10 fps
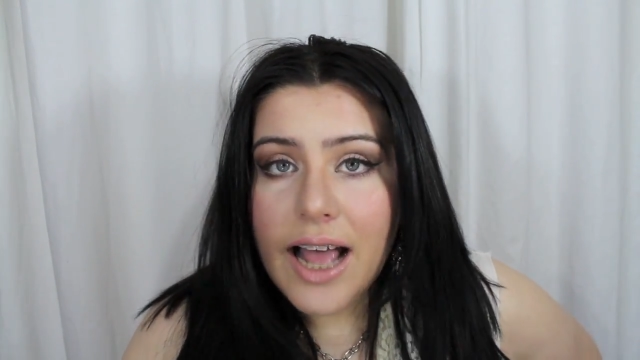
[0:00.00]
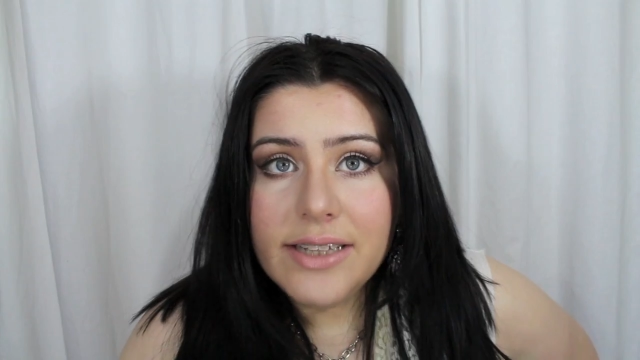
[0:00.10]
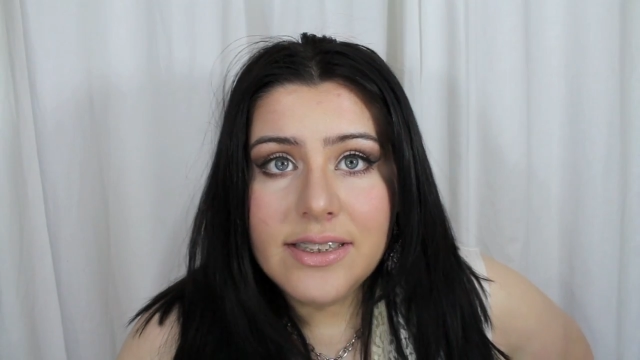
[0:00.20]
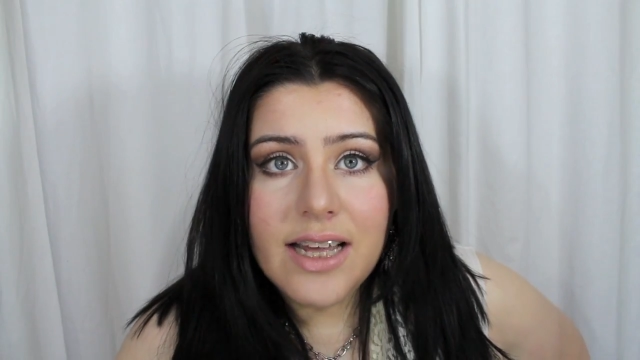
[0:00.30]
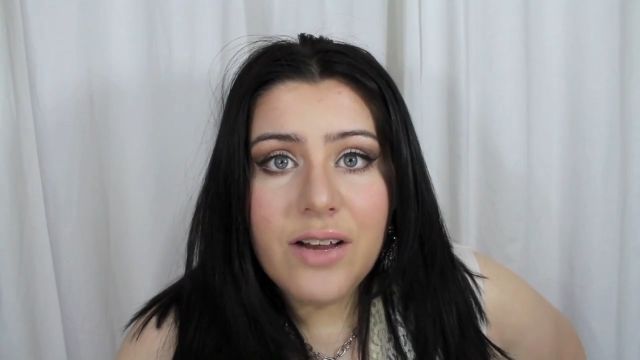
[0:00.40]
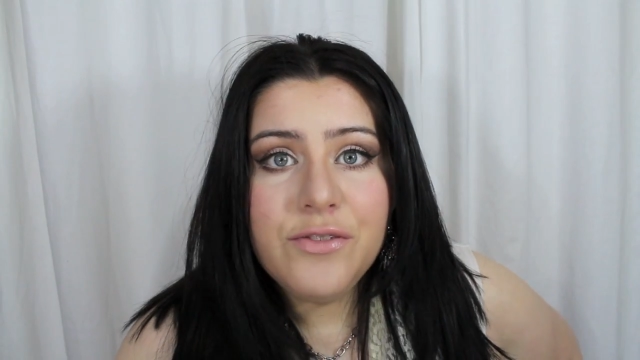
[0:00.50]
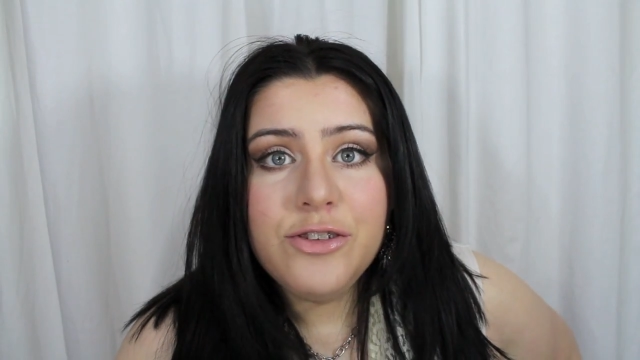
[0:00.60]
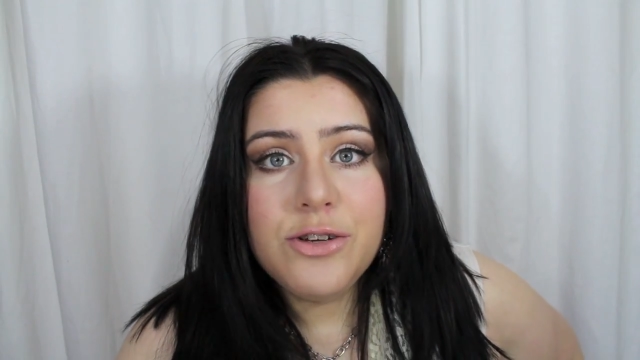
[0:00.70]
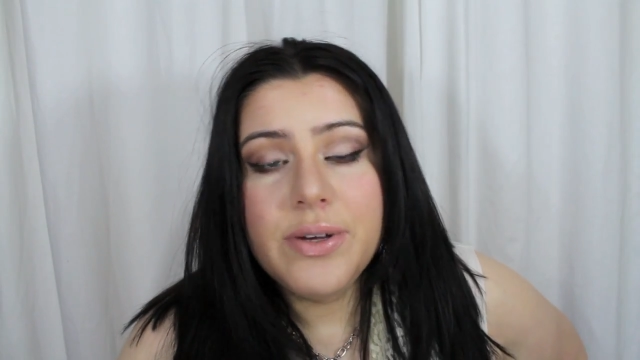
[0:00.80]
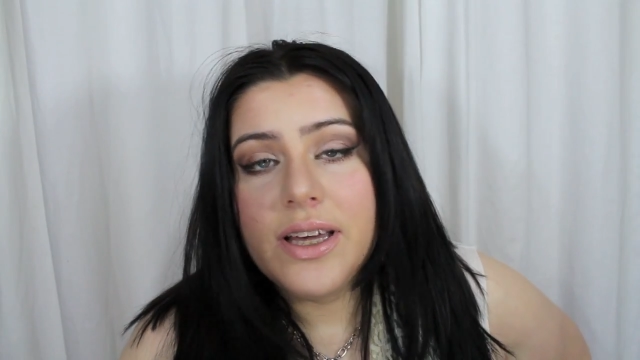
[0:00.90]
instead
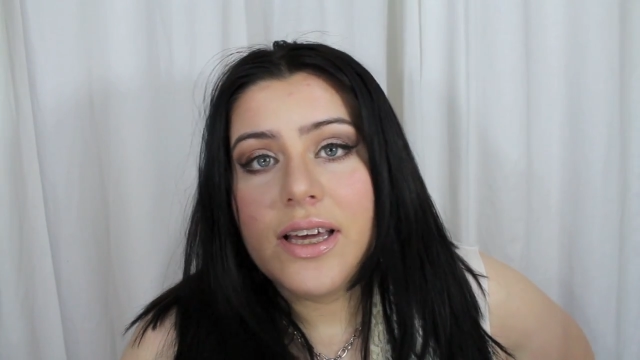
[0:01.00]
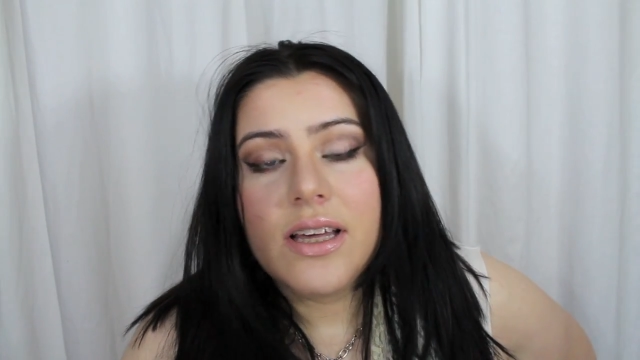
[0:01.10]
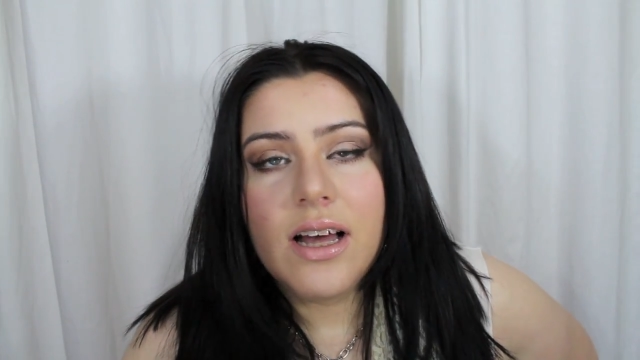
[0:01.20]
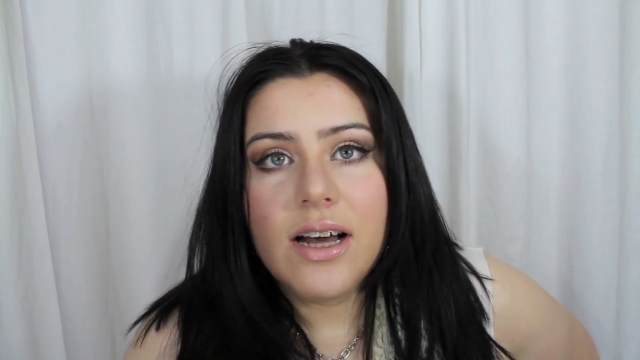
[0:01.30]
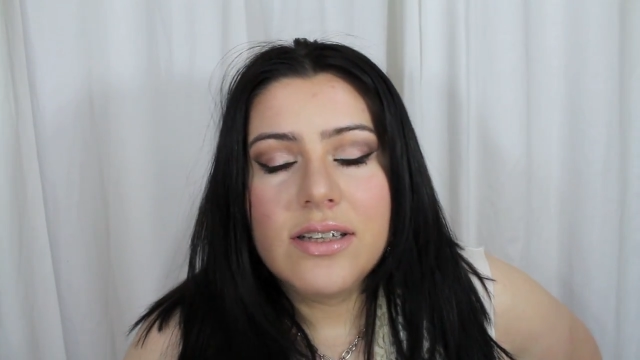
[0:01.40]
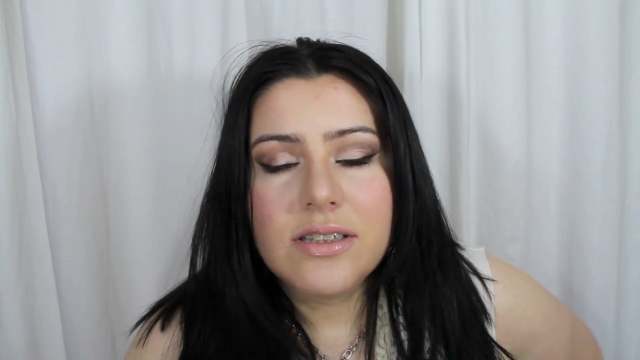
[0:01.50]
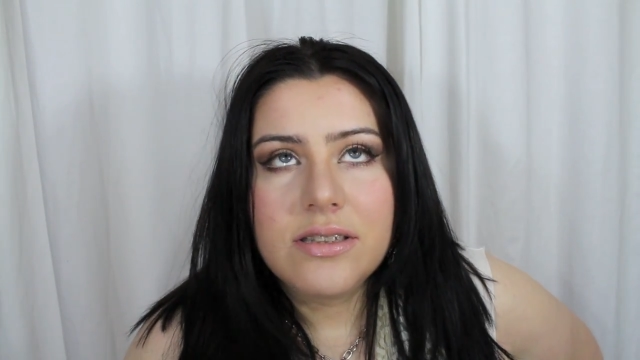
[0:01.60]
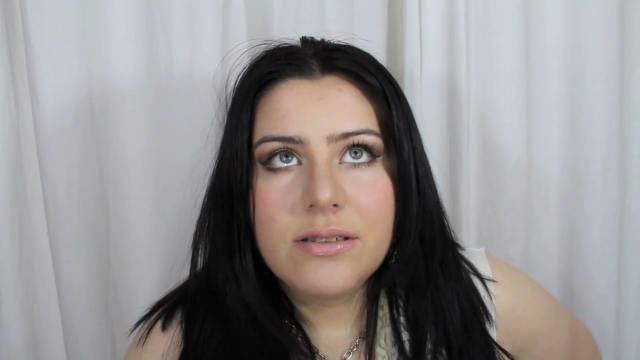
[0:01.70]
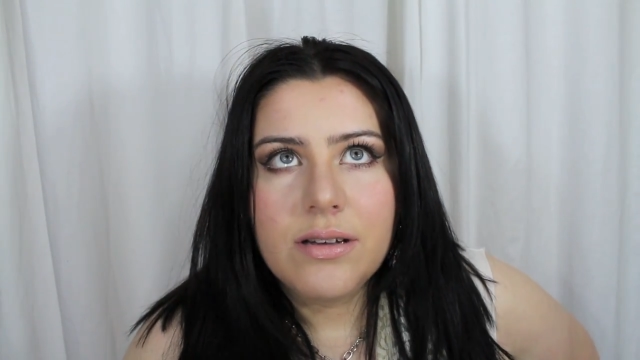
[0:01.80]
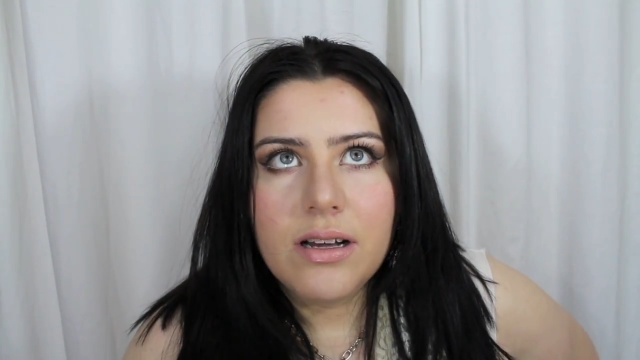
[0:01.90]
of doing
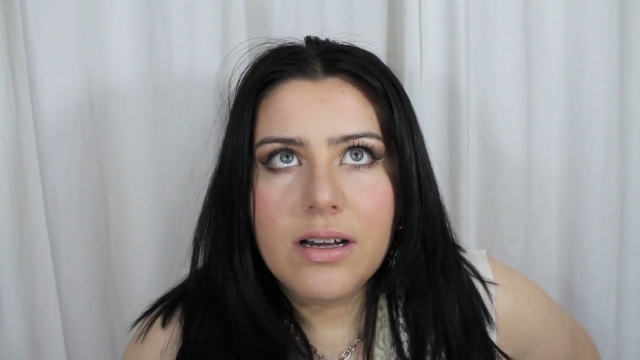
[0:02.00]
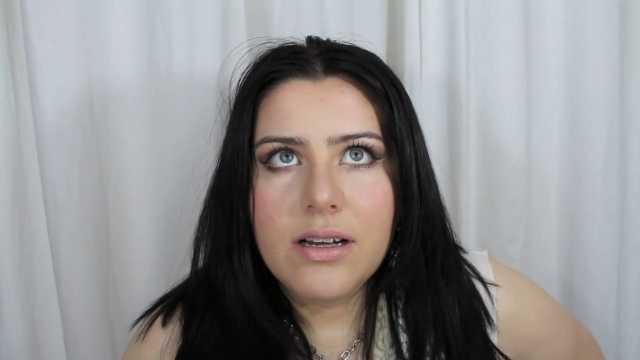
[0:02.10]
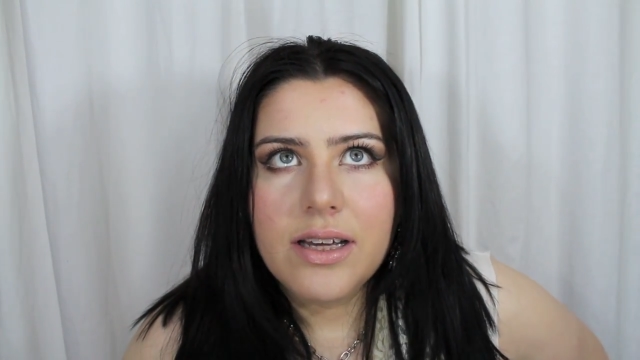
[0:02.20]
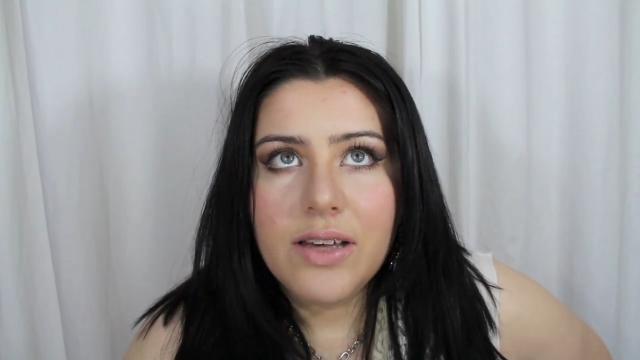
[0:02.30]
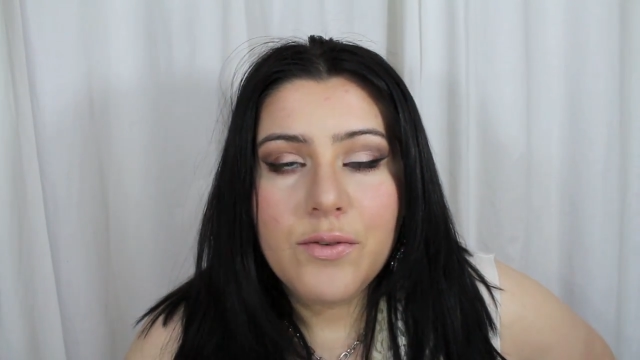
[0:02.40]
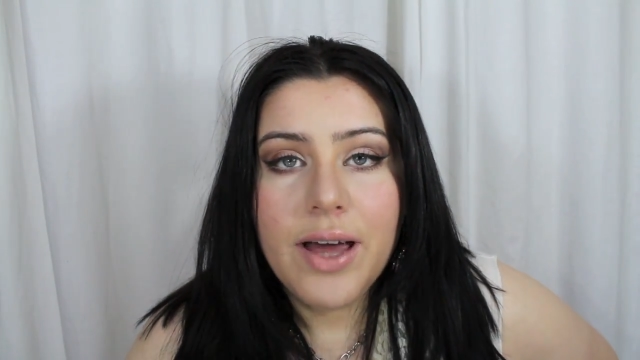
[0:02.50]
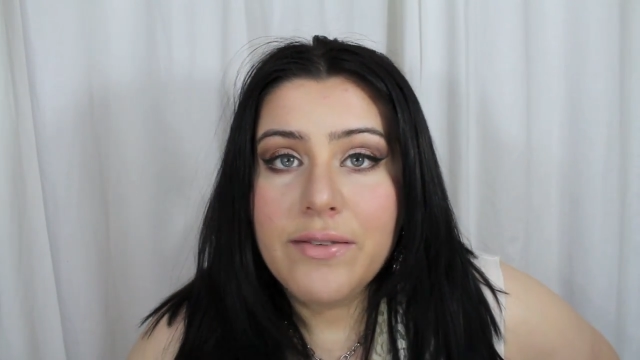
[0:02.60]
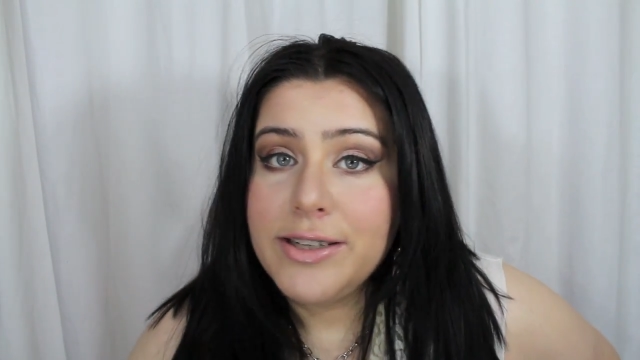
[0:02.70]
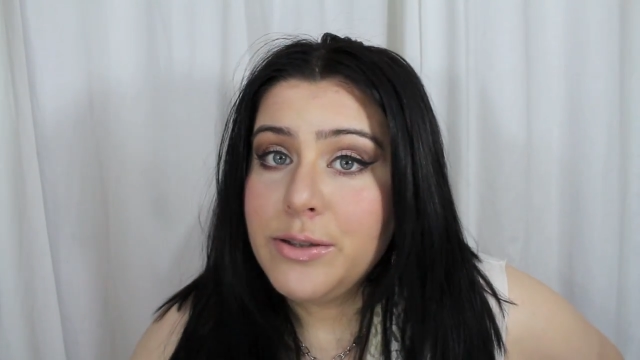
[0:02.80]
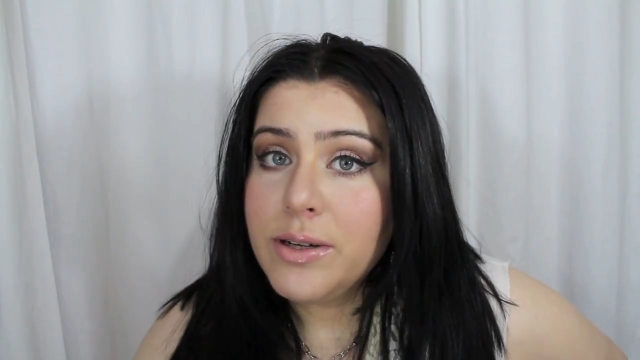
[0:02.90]
a giveaway
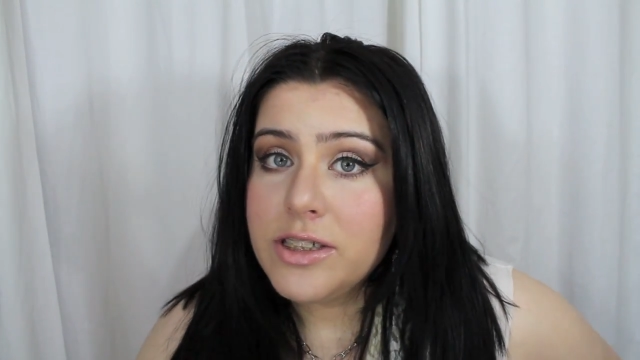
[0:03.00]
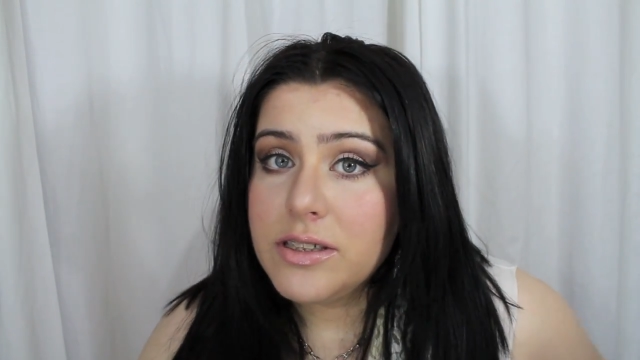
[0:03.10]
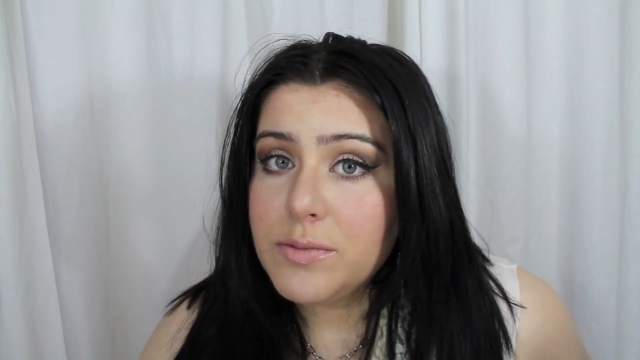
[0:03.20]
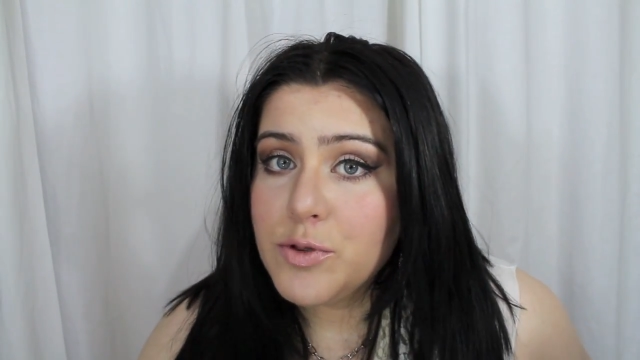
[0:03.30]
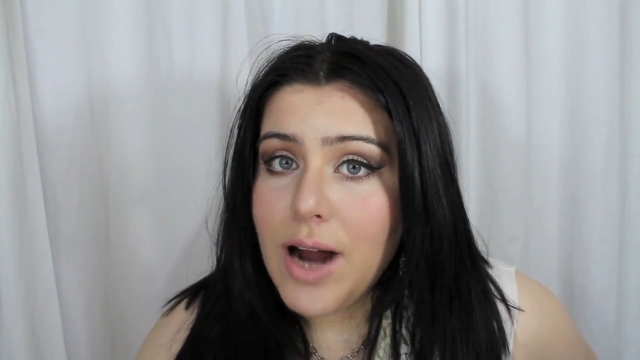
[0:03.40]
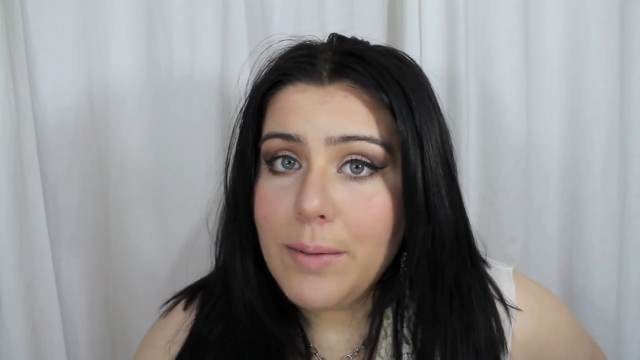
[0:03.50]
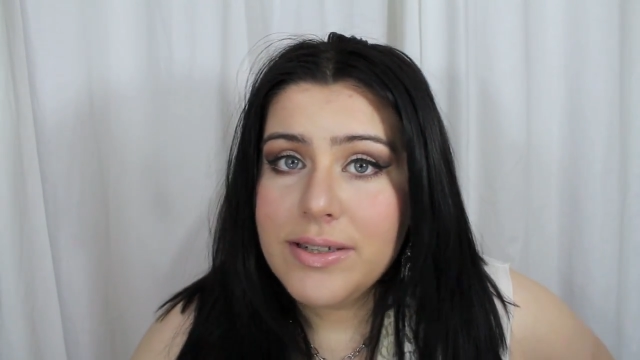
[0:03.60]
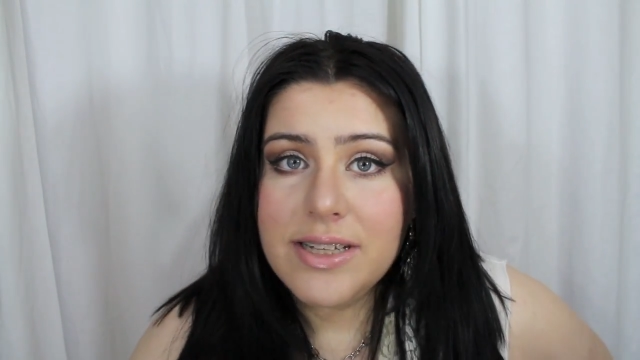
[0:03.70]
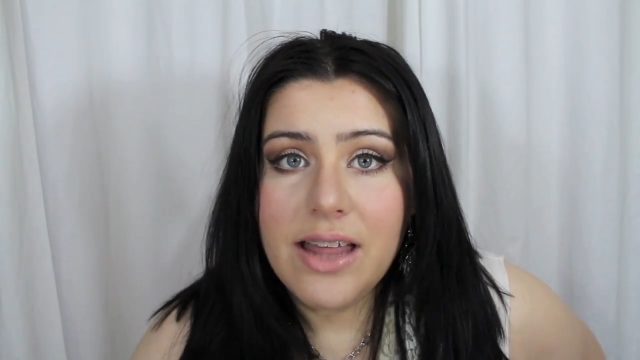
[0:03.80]
every 200 subscribers,